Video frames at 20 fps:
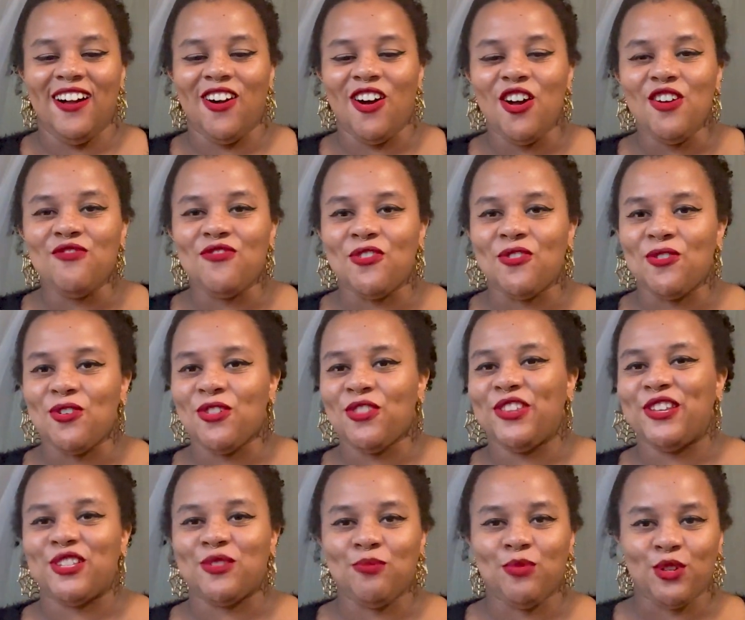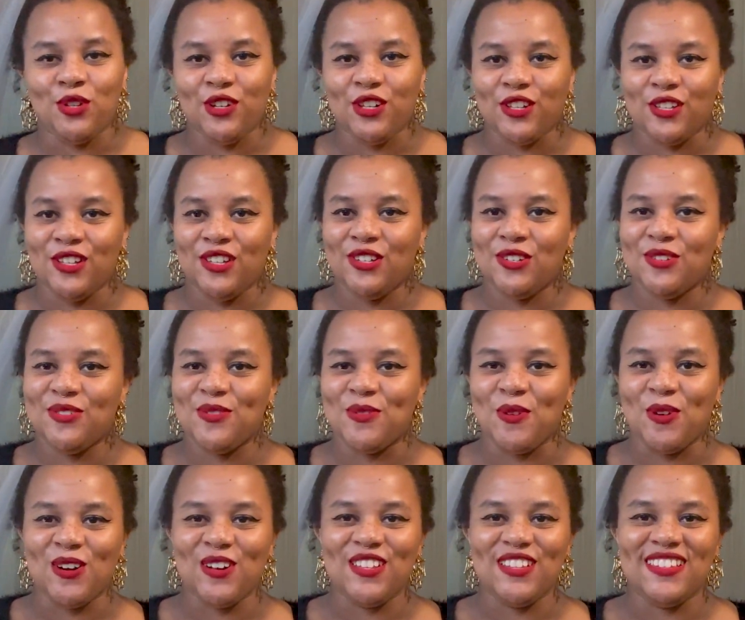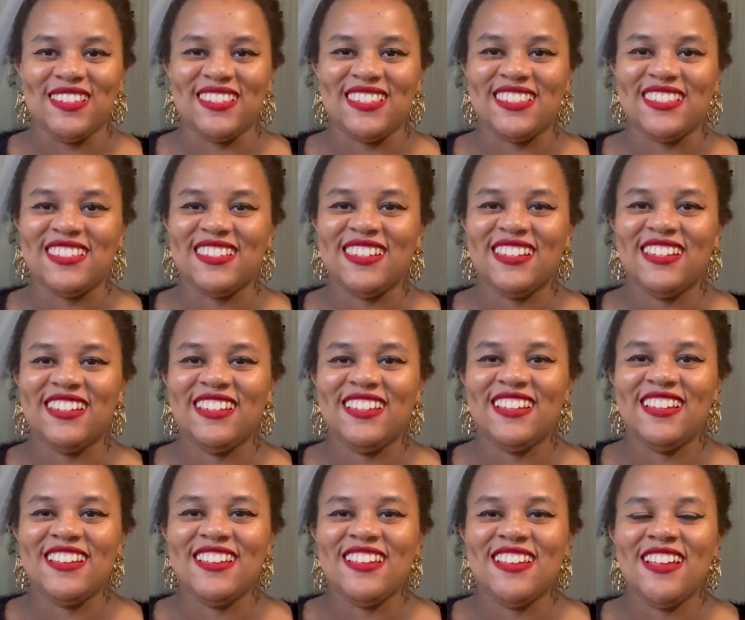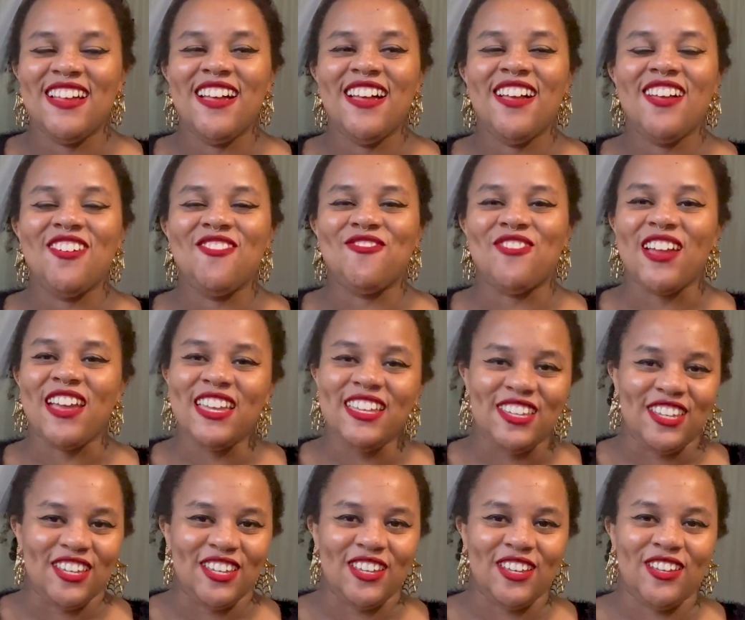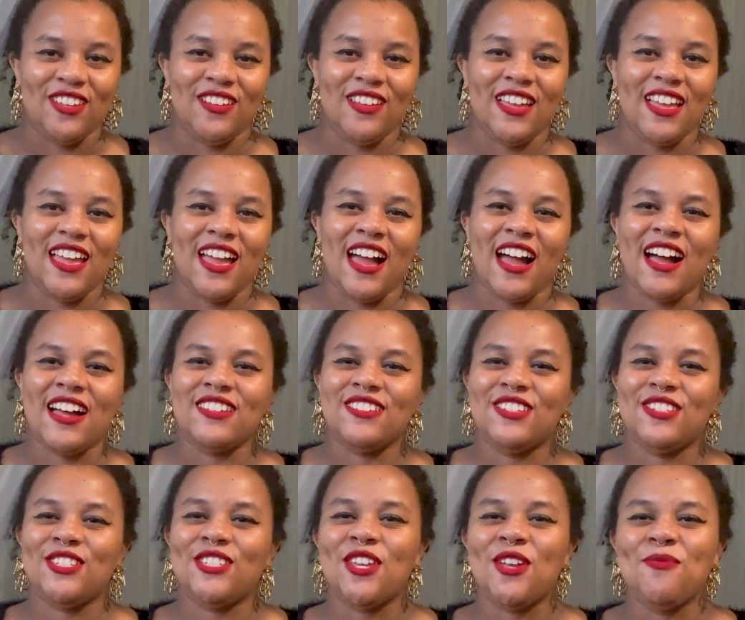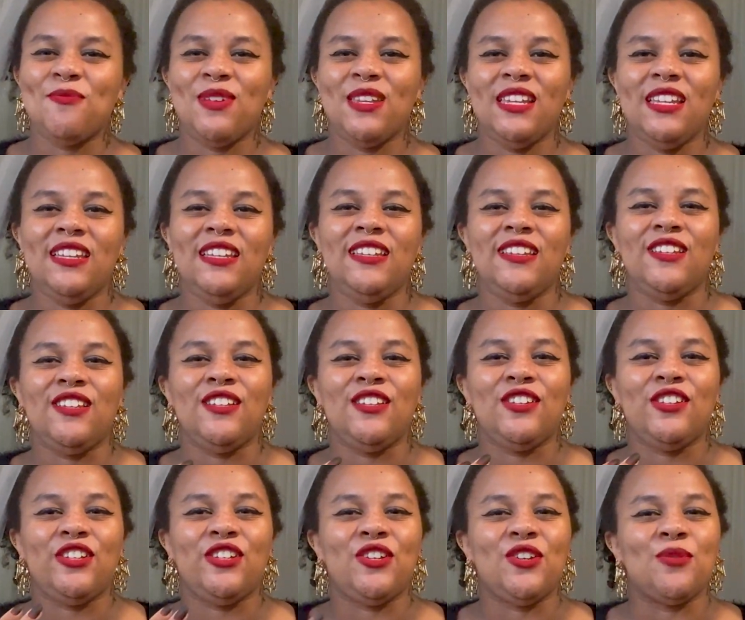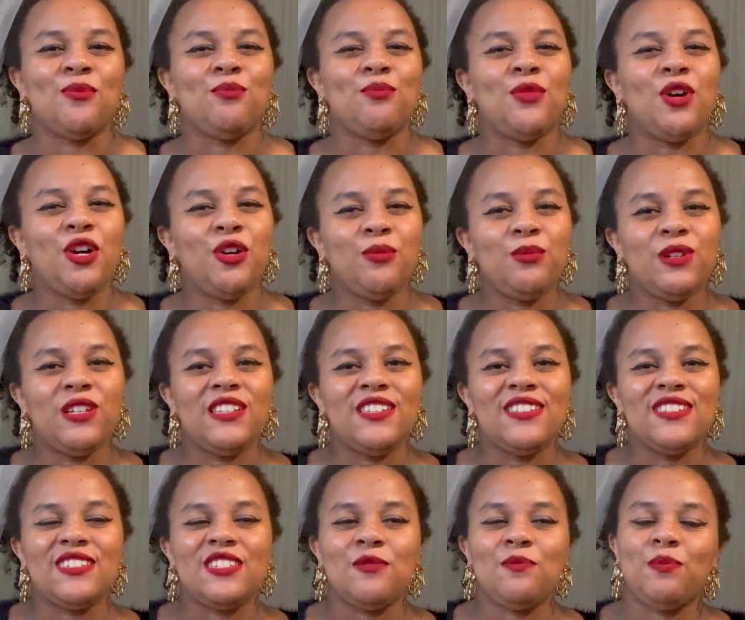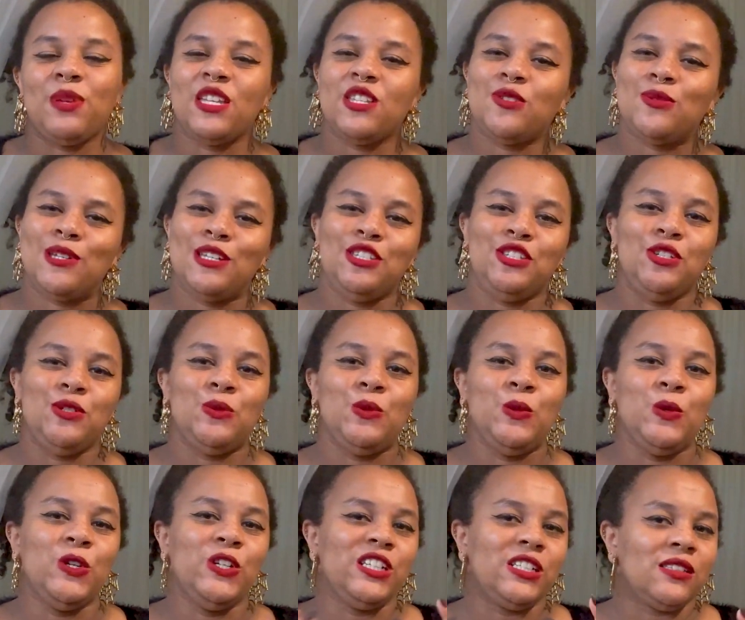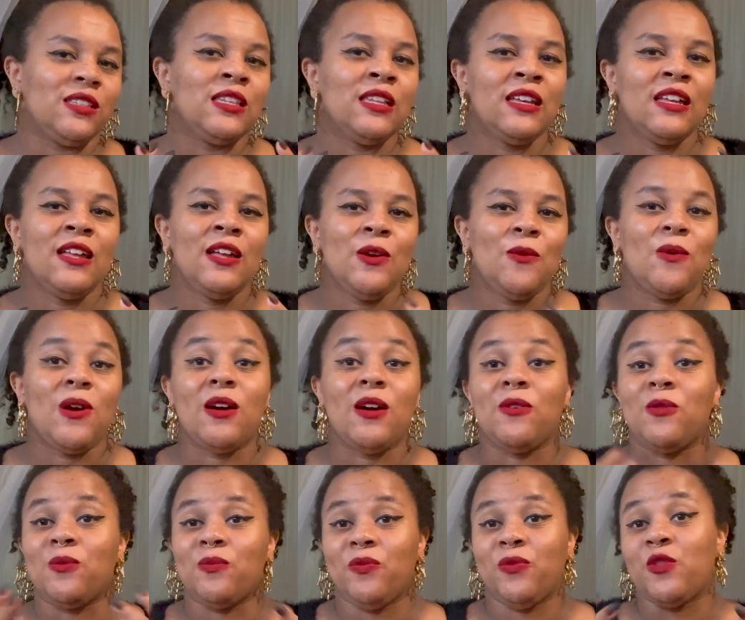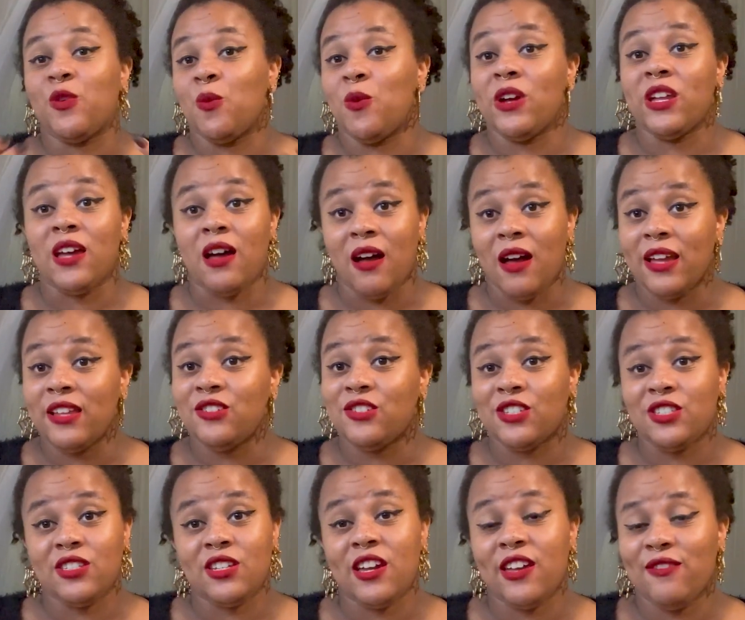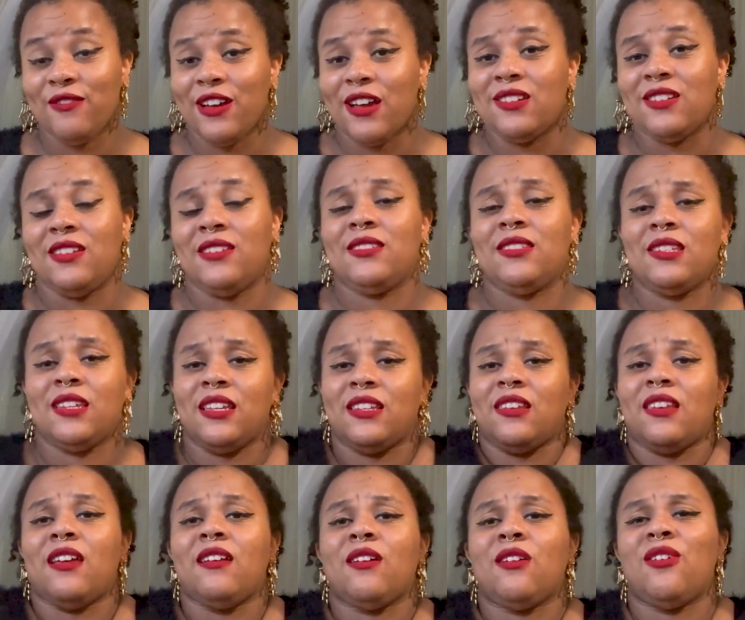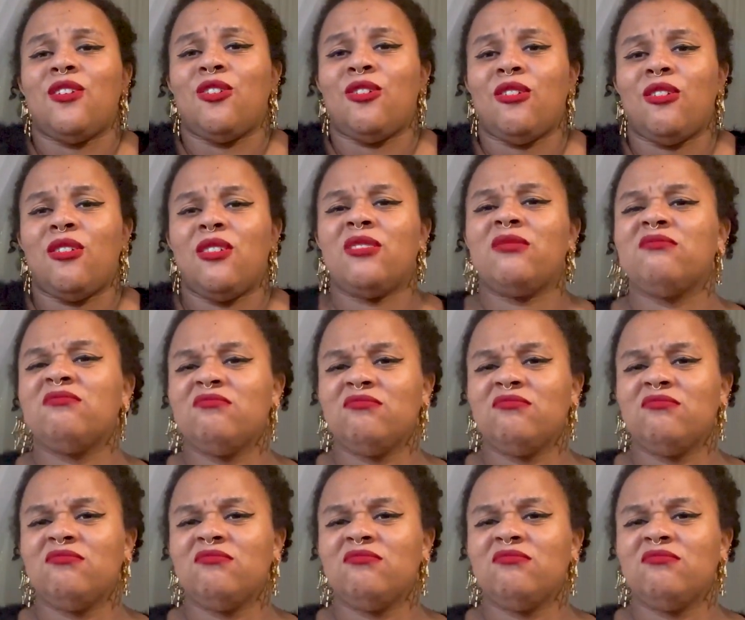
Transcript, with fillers: Overall, this book was very cute. It had so many cute moments and bits where you will, well, where I just turned around and said like, oh,